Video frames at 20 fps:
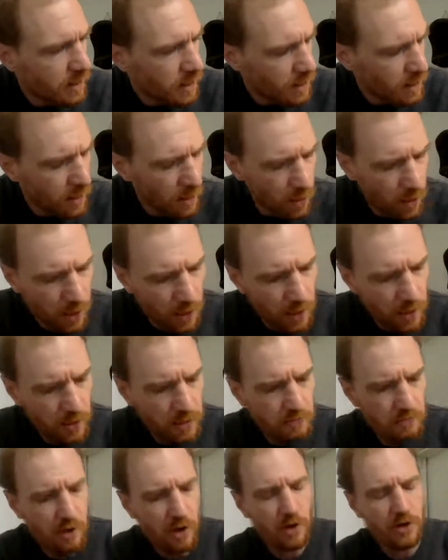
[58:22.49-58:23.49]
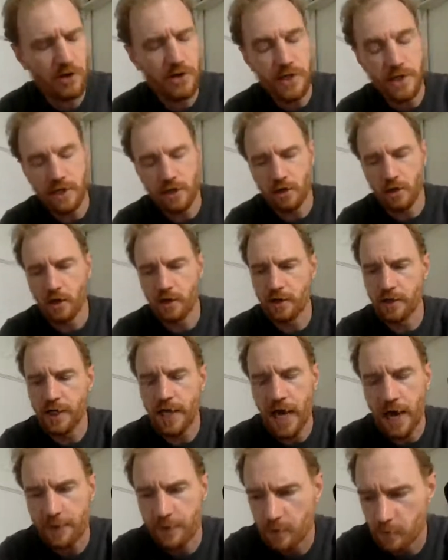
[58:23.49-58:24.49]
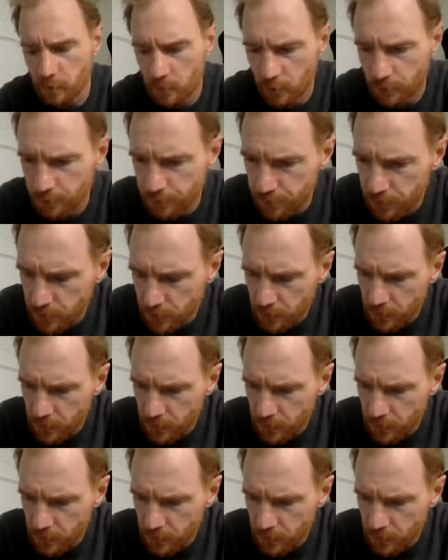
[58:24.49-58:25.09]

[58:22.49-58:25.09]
are near uninhabitable.